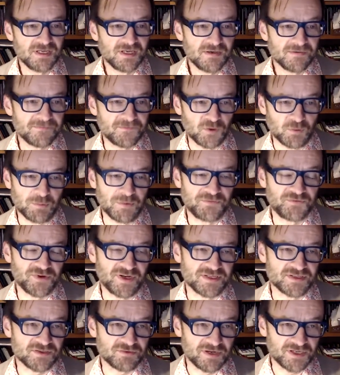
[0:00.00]
form of
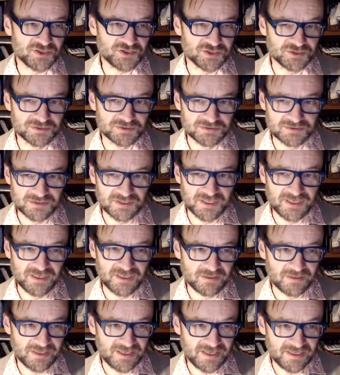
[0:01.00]
transgression
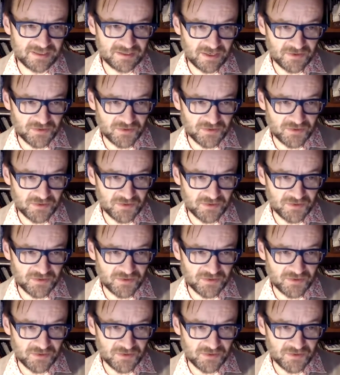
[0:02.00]
in